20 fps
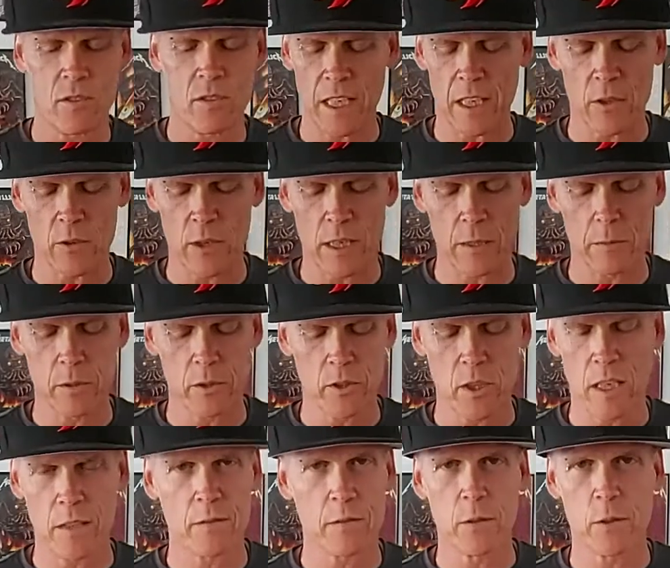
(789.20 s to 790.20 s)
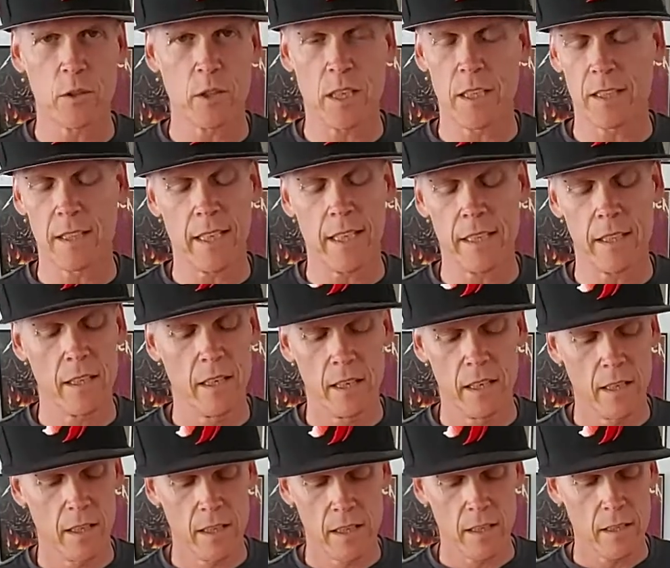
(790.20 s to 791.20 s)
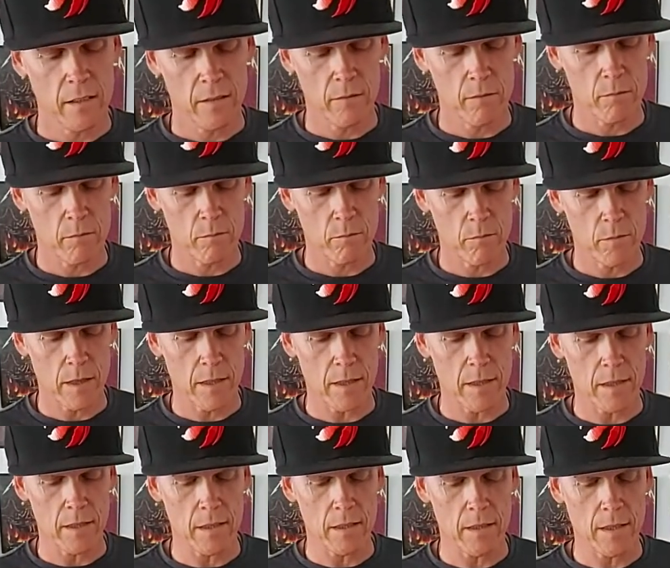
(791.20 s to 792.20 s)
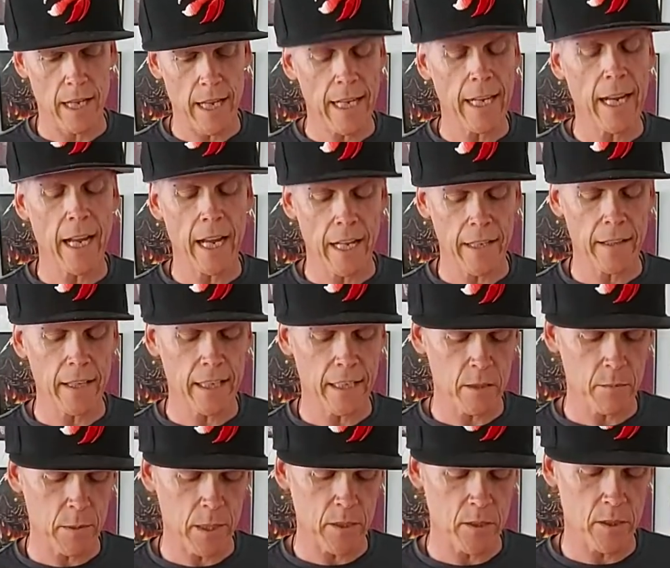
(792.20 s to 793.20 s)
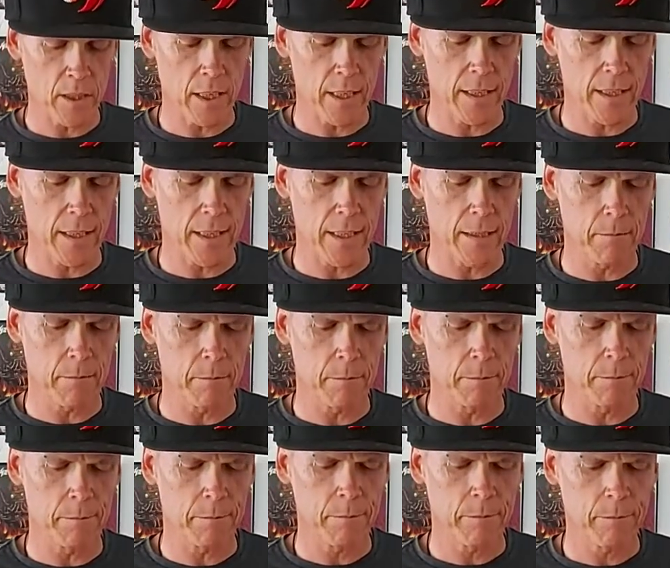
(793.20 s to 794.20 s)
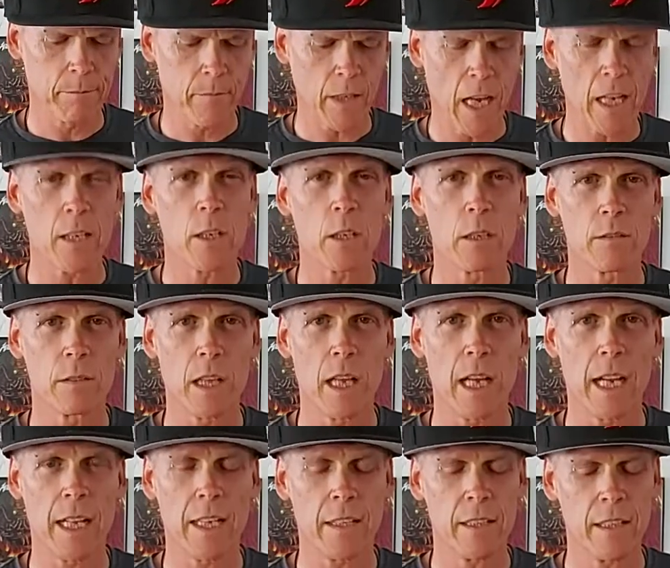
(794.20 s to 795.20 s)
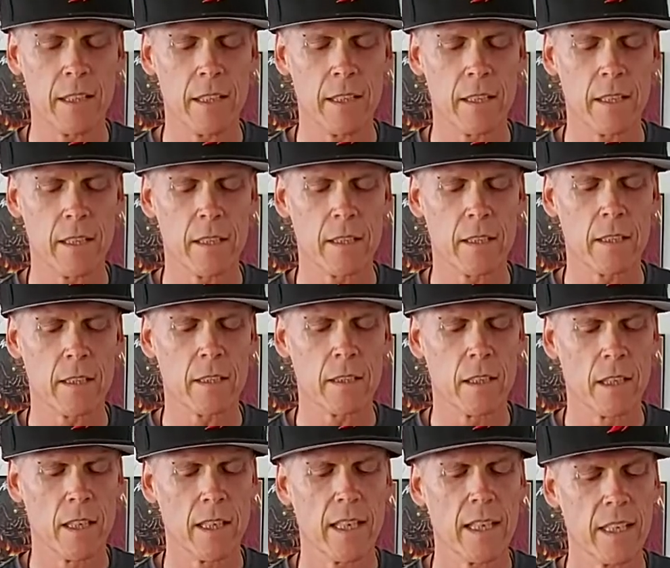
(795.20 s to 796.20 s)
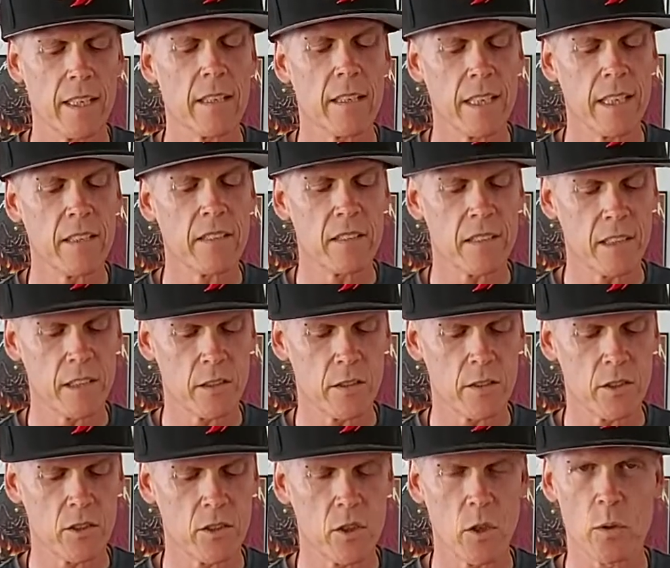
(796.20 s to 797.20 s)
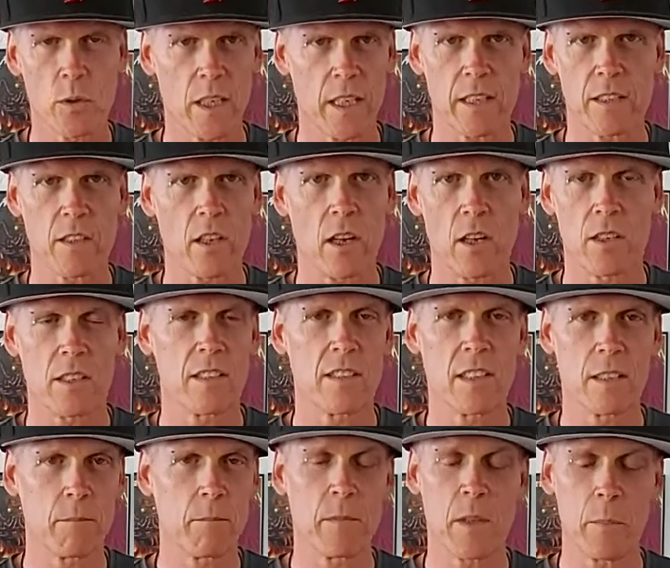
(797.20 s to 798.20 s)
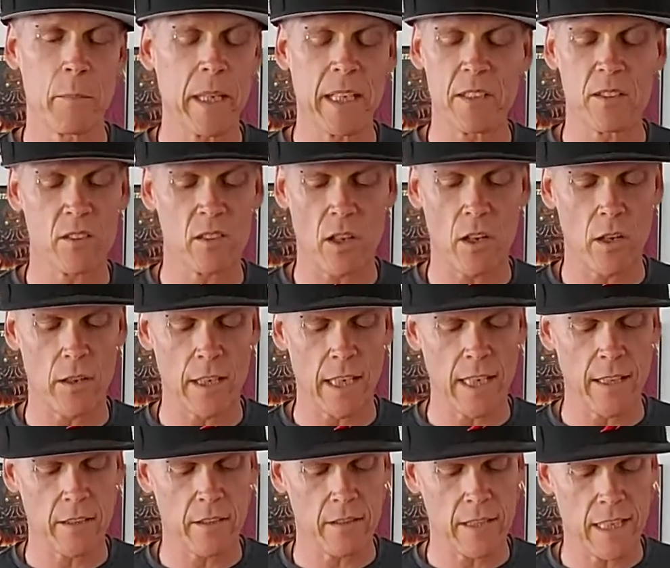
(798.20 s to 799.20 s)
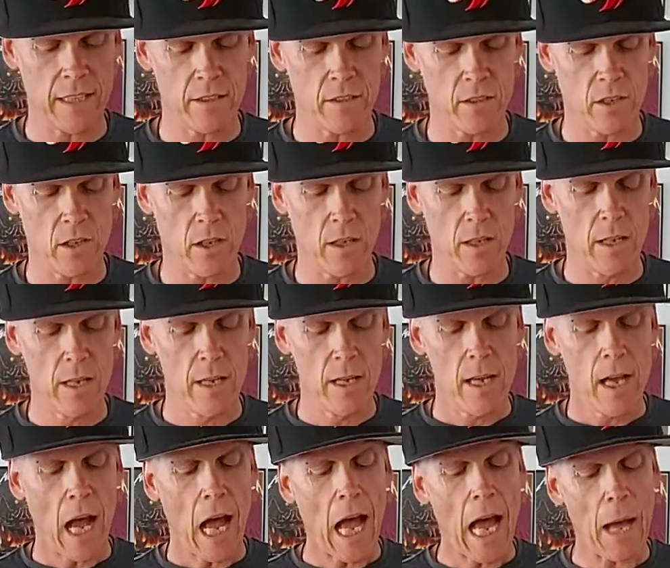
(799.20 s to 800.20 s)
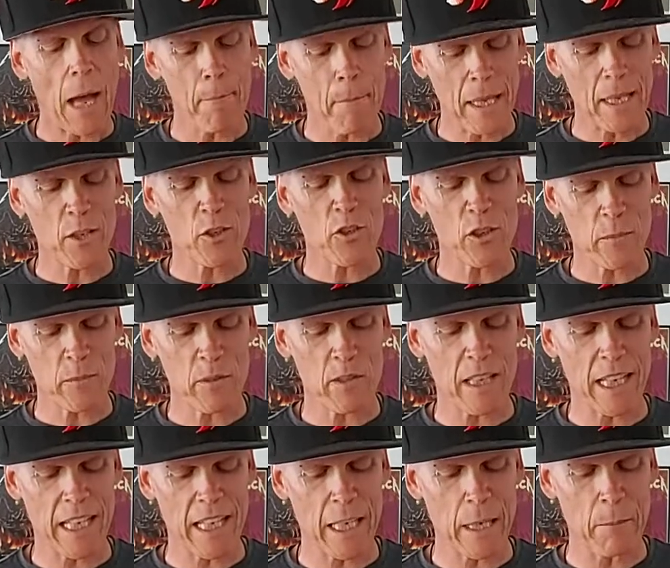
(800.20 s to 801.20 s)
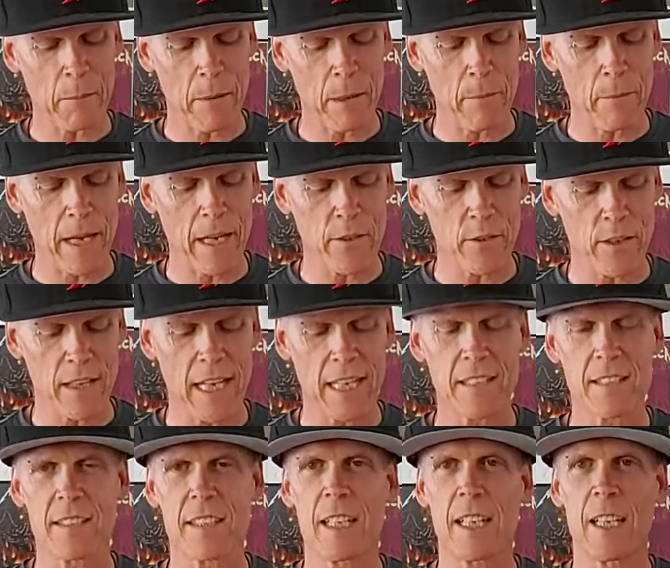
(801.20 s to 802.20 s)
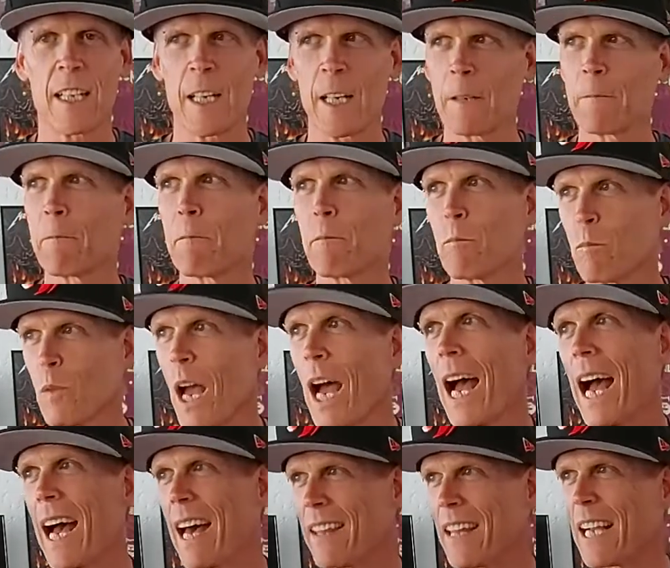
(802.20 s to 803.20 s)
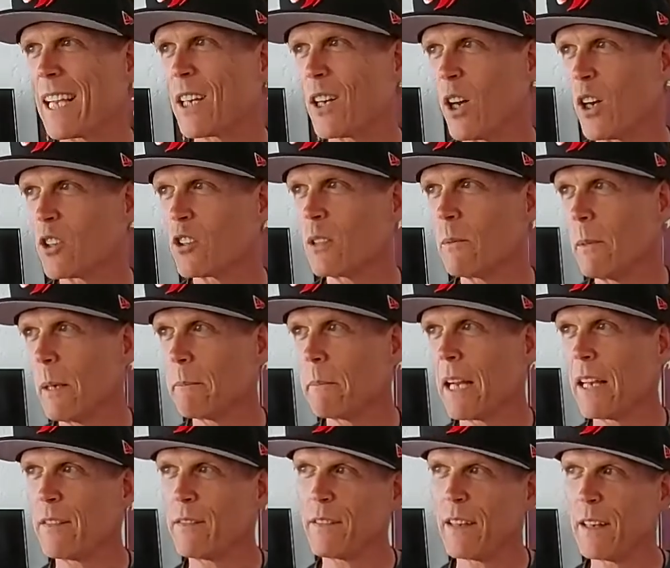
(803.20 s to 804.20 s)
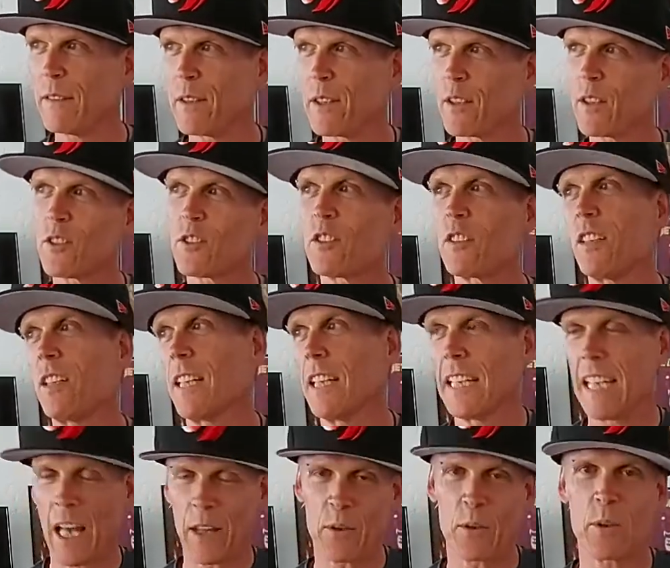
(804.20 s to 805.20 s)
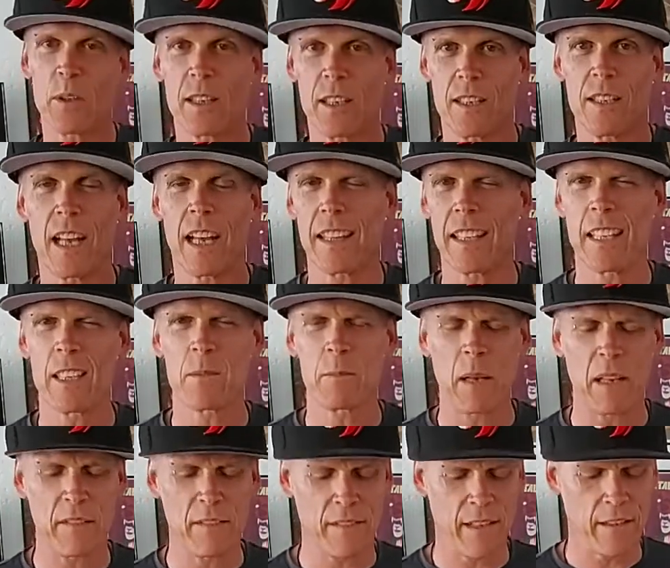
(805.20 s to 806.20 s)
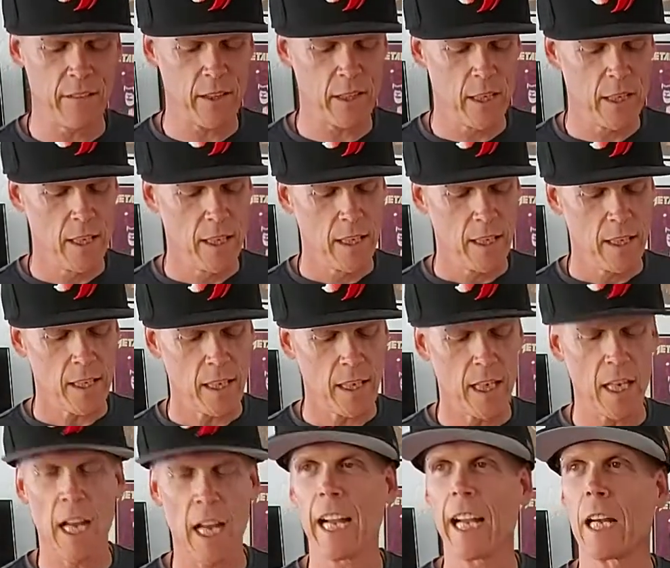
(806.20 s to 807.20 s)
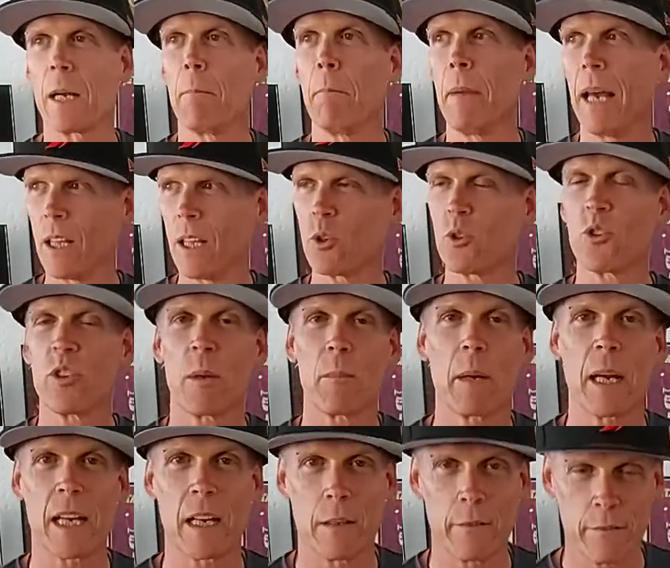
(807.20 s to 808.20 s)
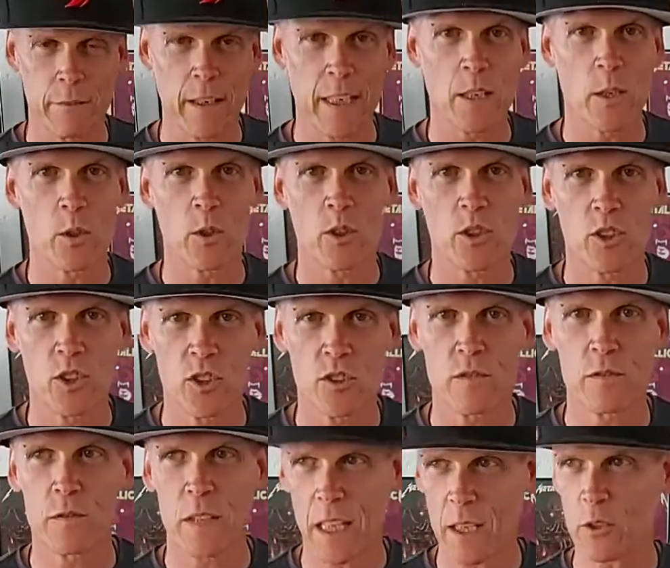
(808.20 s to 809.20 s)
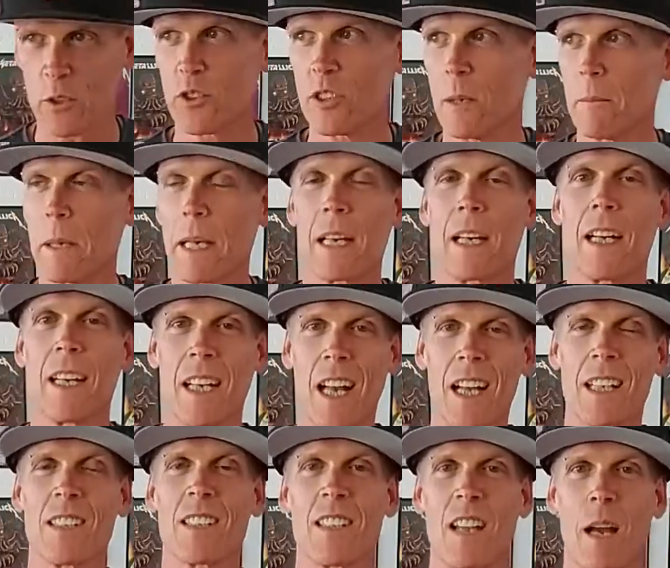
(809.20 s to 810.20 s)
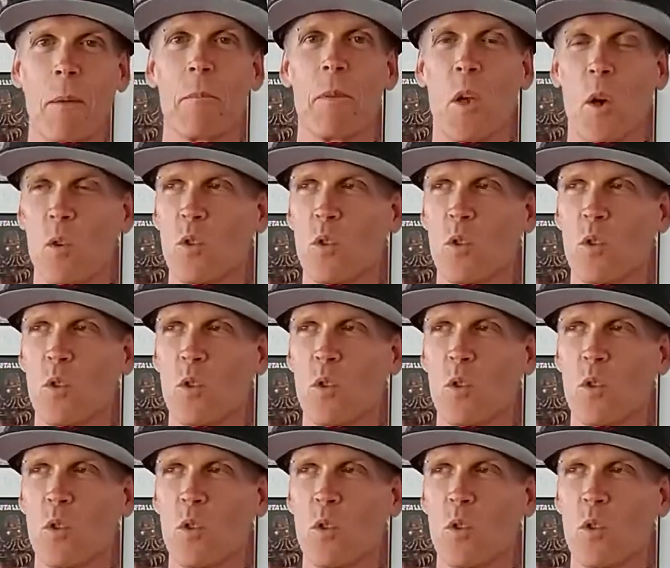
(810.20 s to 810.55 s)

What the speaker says: incredible. John Frusciante, and I think especially on I Could Have Lied, he steals the show. The guitar is the big star of that song. Mellowship, Slinky, and B Major. That's that could also be my favorite. There's still another one that I think is my favorite. I got a Mellowship, I got a Fellowship, I got a Nonstop Yo